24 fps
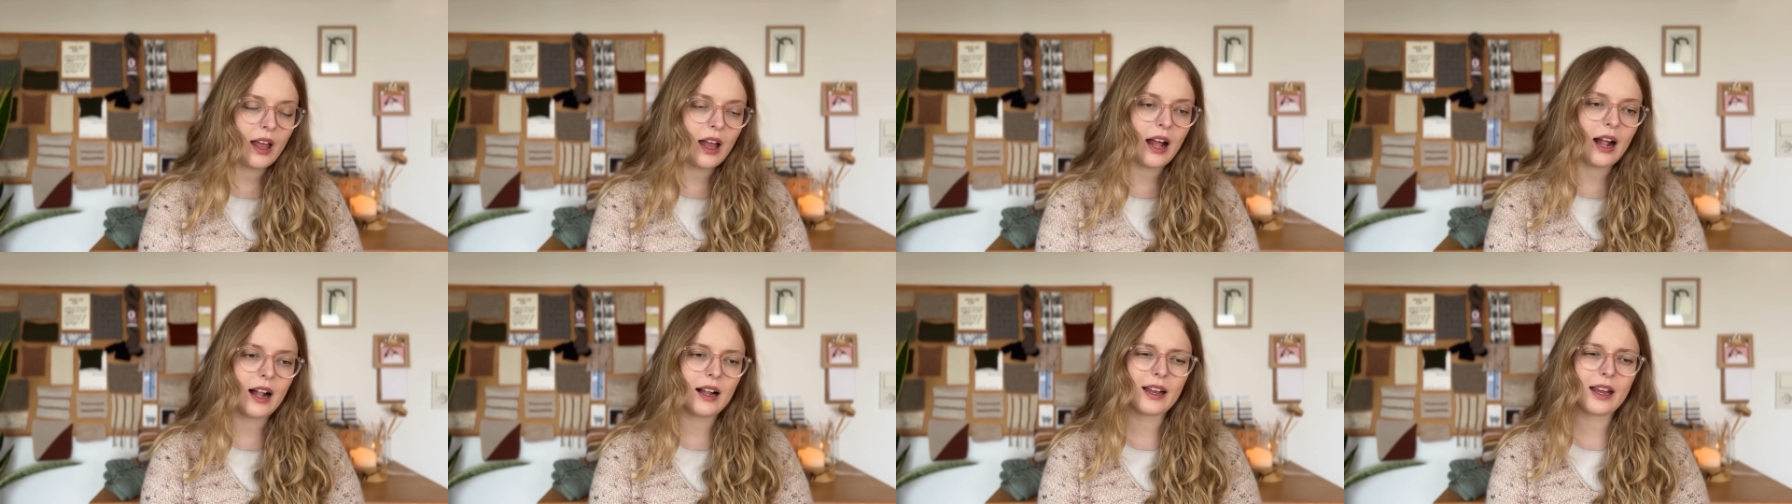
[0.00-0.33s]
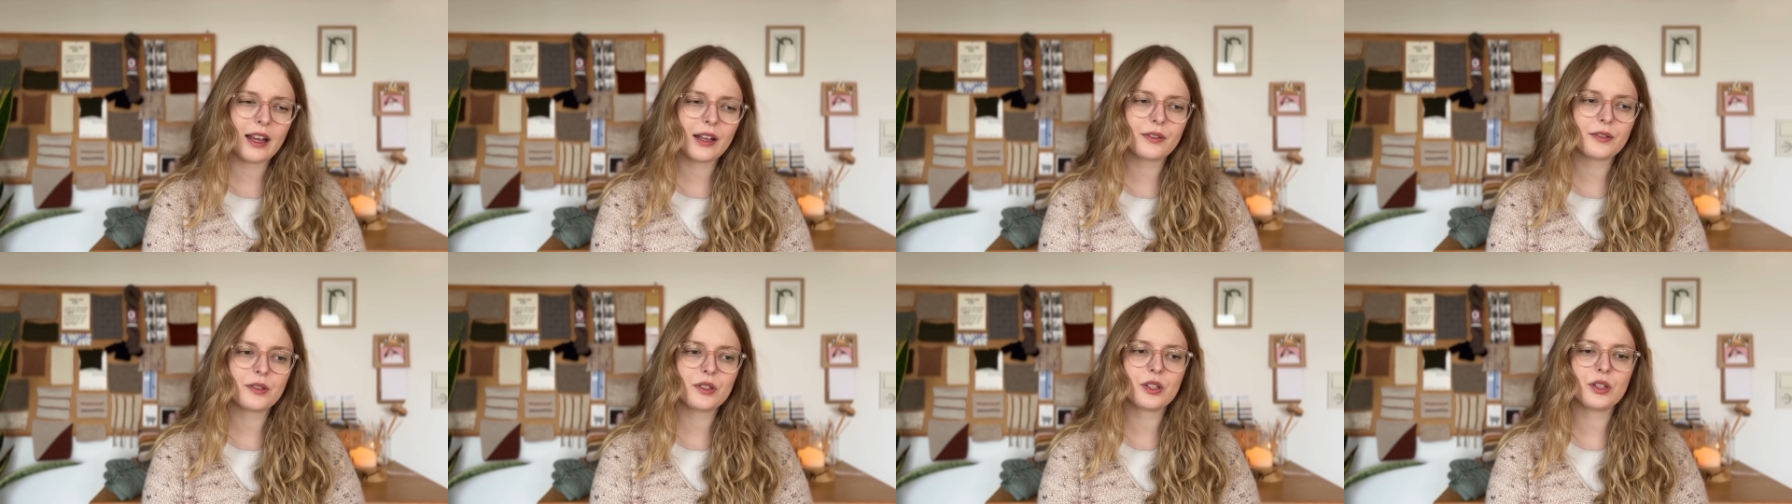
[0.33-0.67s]
I'll
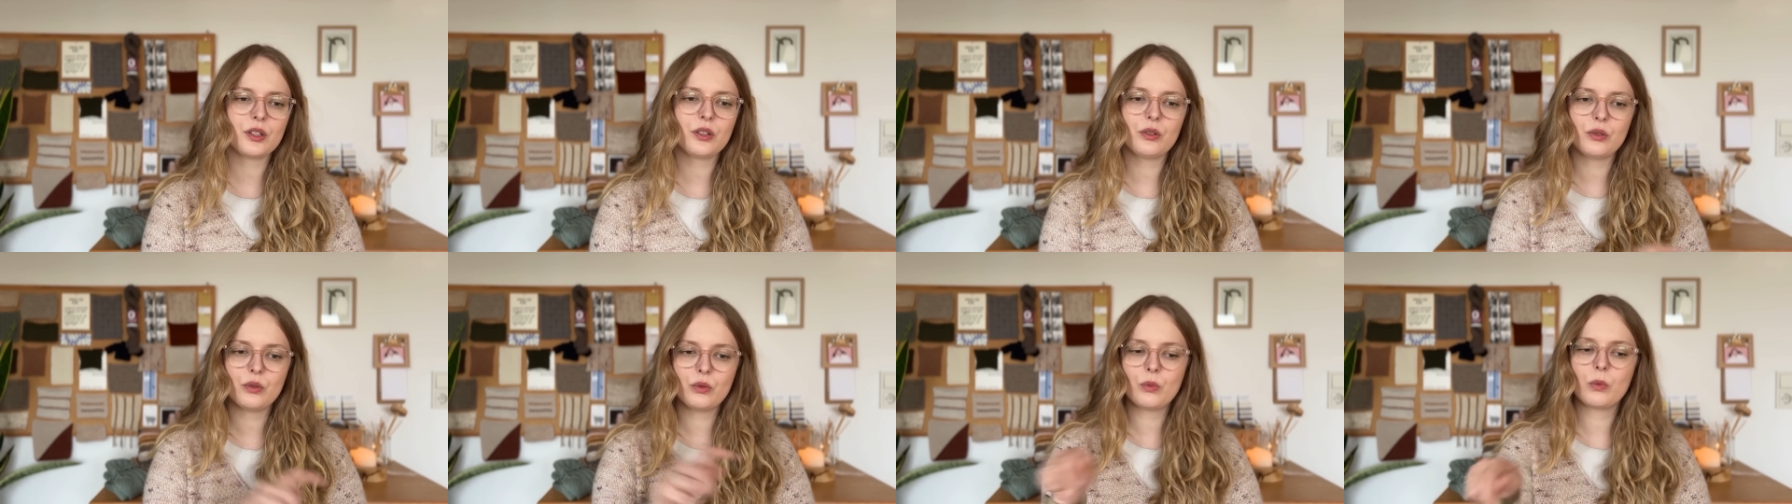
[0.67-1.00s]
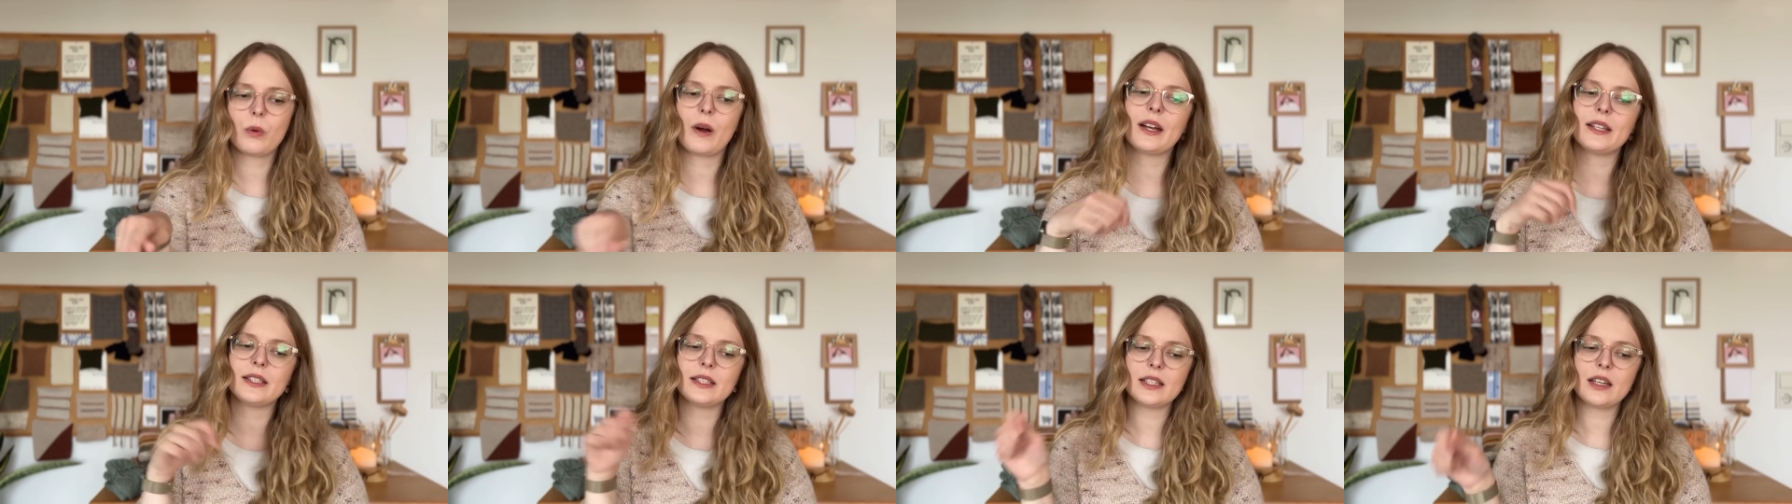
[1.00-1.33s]
have to
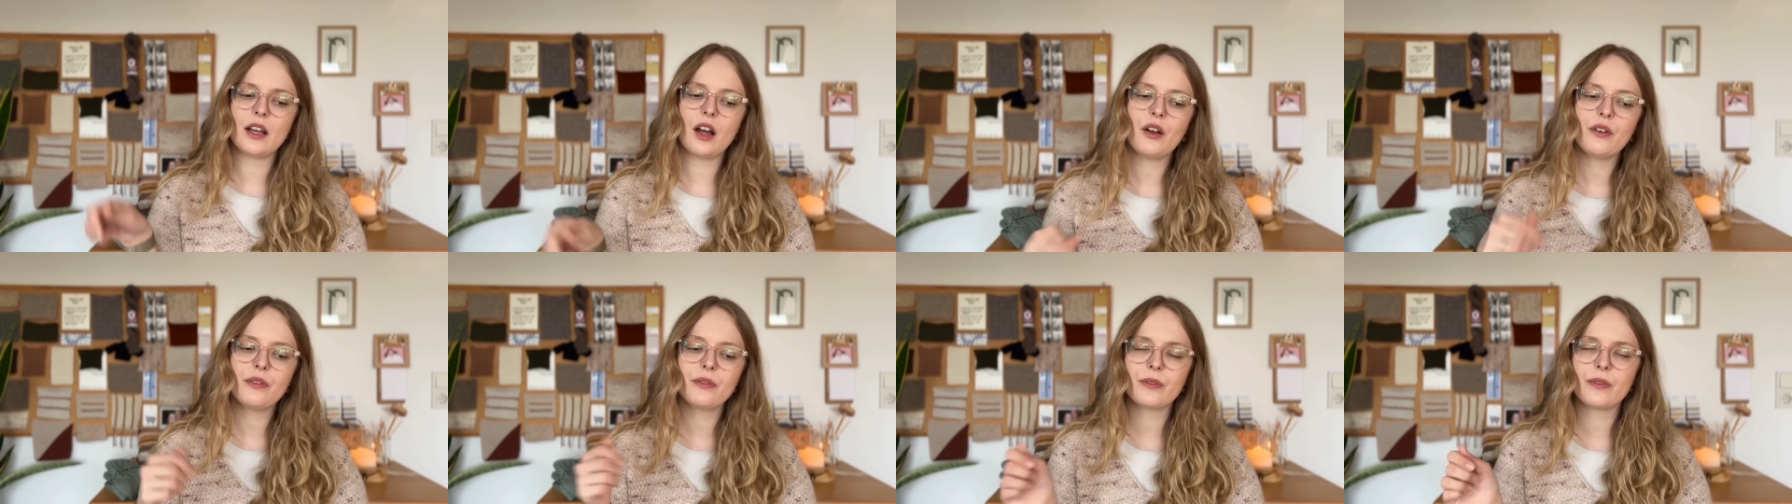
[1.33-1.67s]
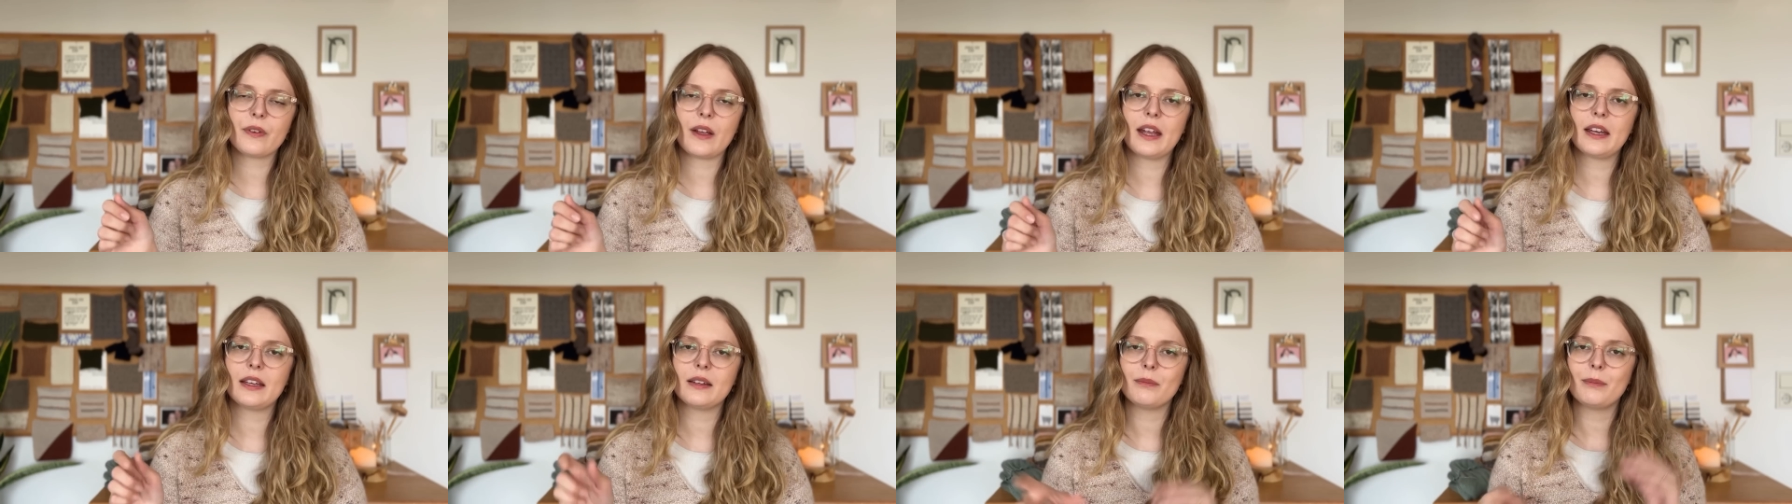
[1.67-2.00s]
wind it off
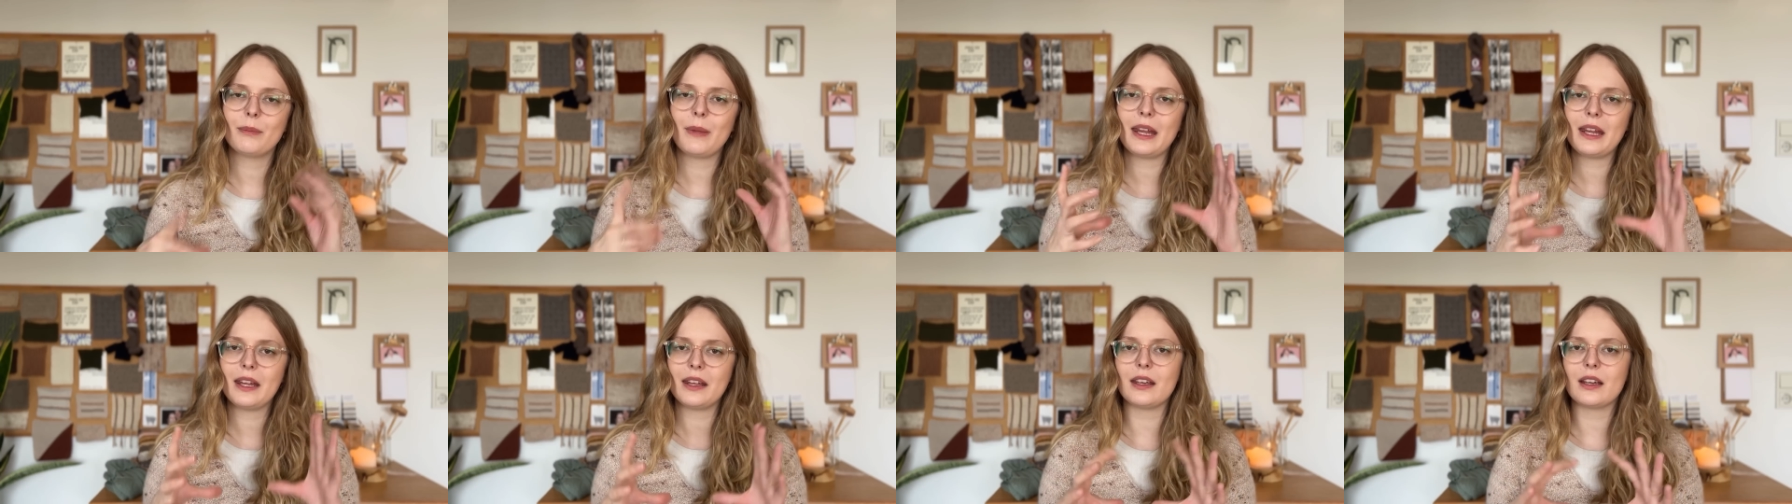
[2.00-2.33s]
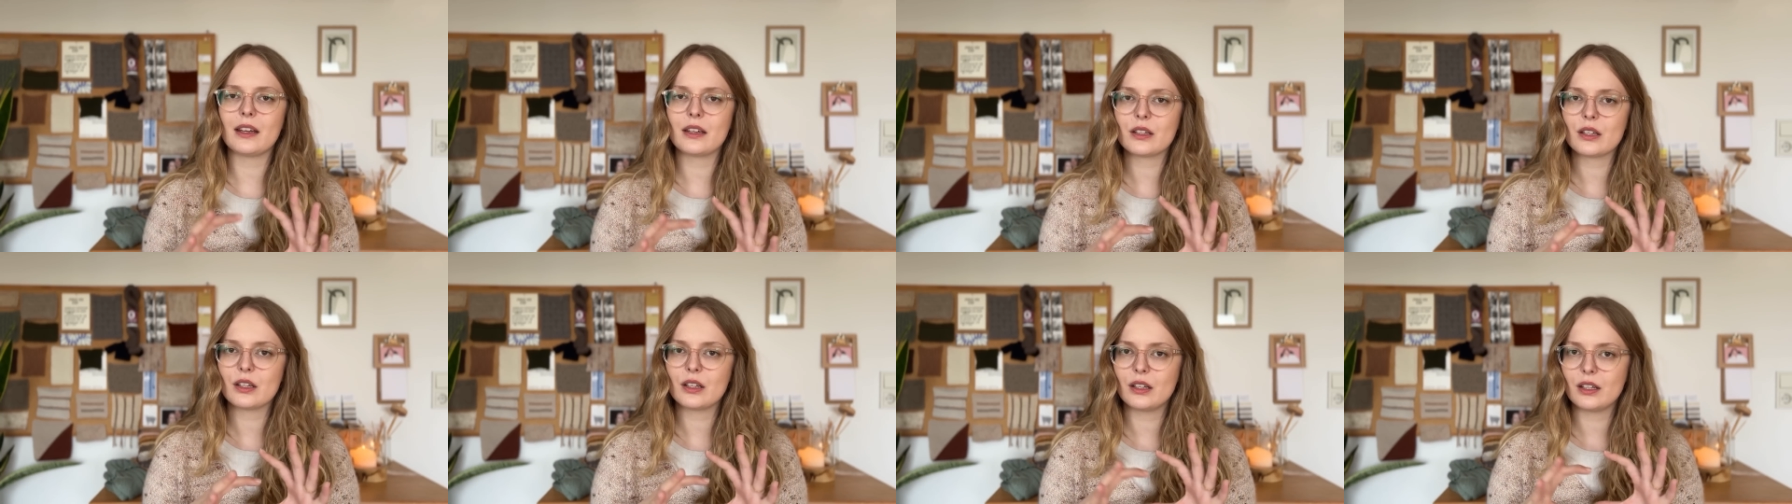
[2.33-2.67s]
and make
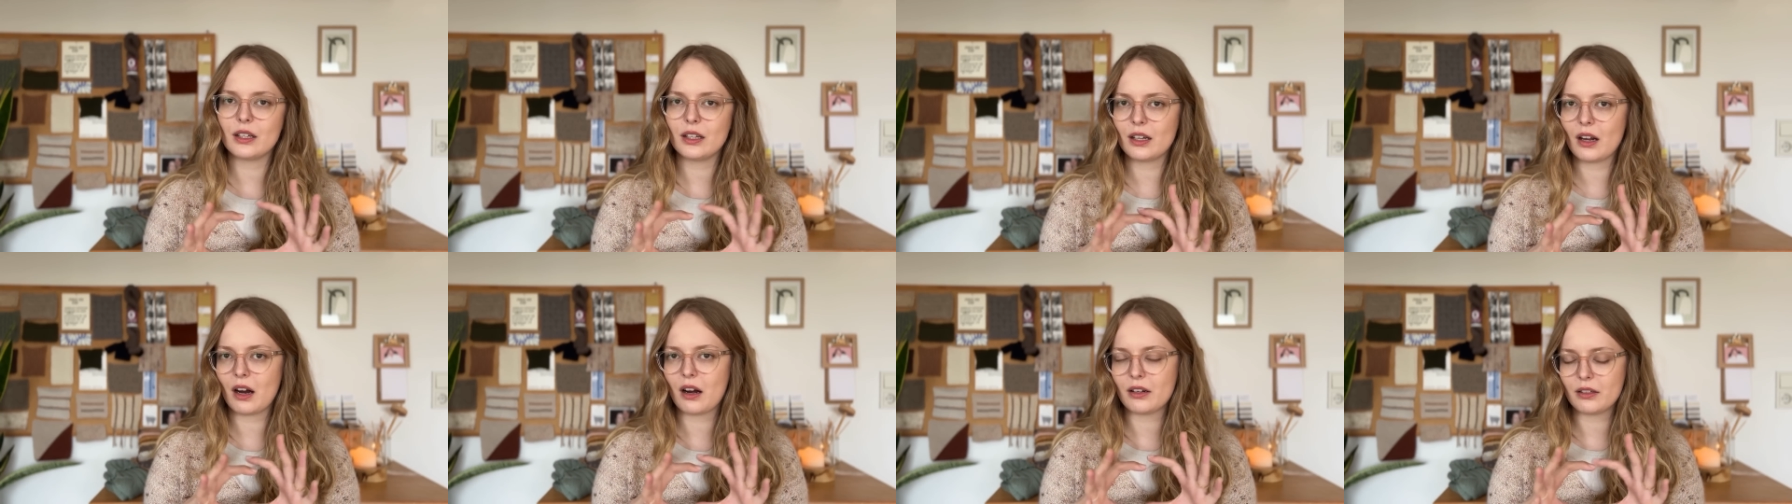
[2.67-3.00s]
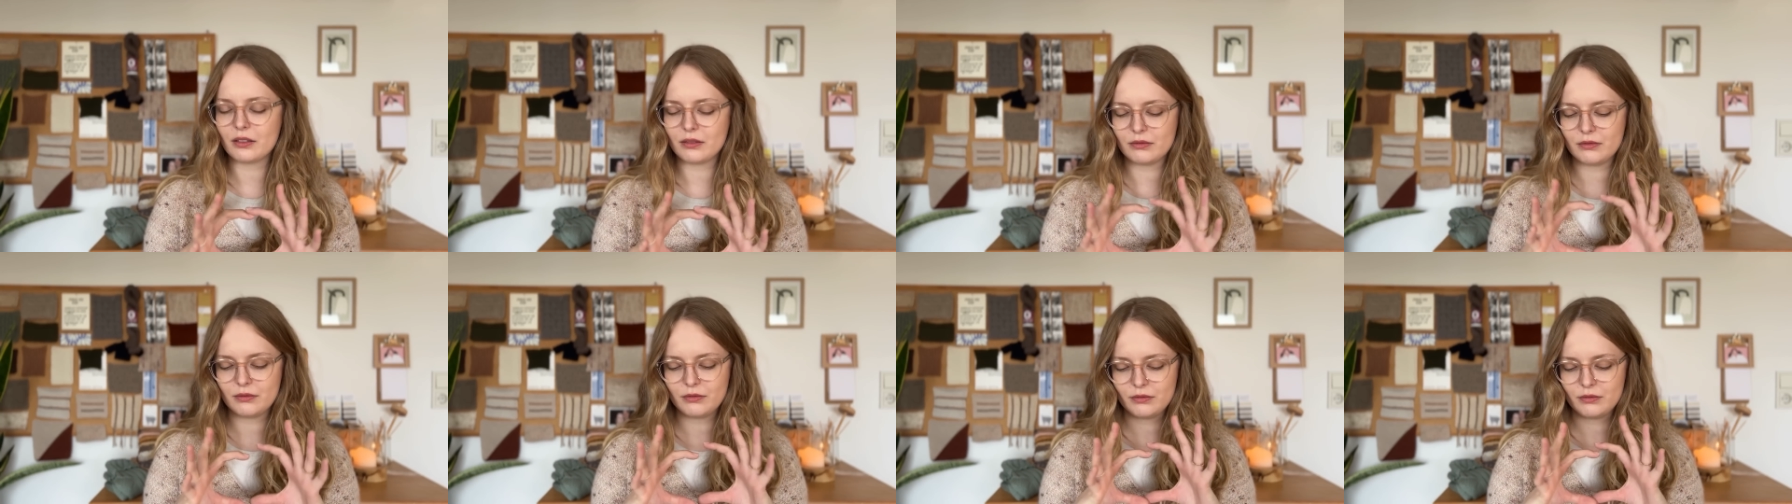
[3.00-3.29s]
a yarn